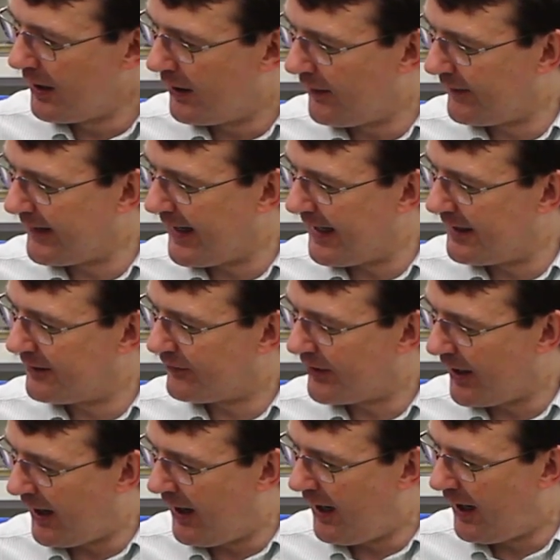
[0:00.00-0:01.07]
on the end of an
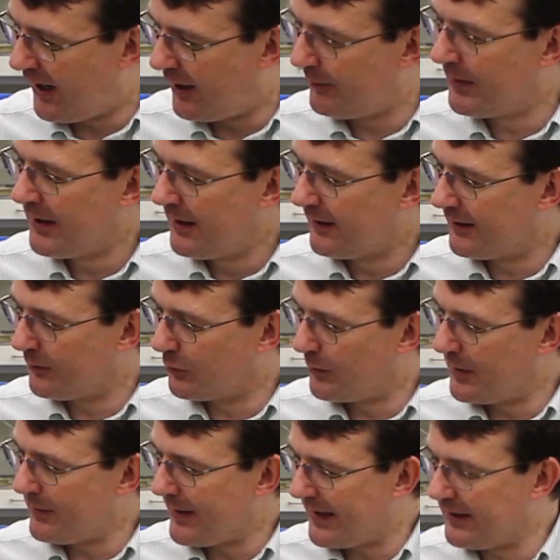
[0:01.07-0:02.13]
arm that will
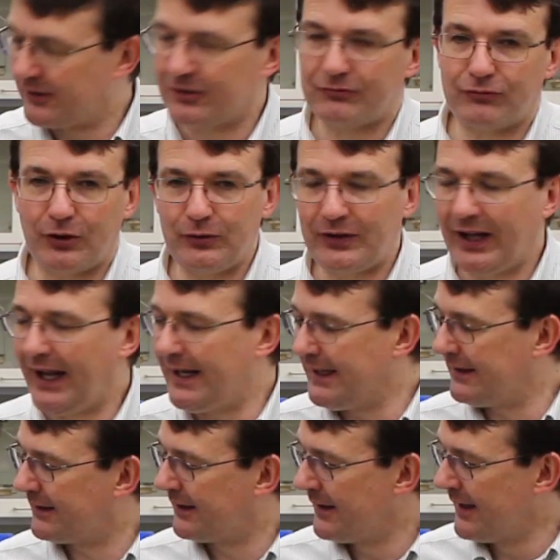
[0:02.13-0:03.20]
be made to
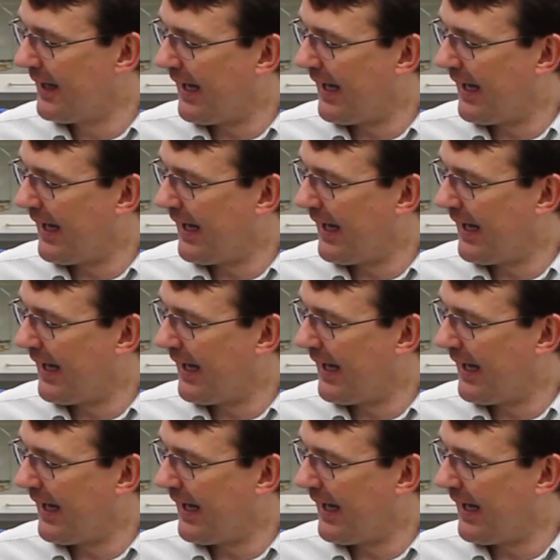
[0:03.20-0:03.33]
rotate,